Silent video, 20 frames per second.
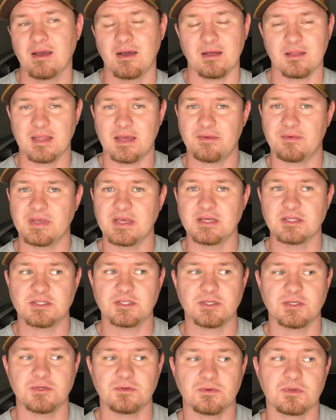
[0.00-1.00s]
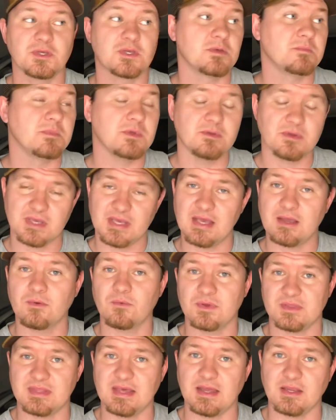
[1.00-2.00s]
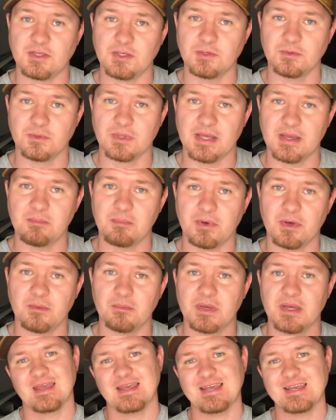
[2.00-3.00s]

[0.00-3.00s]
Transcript: allowing it to communicate with that Hue light bulb.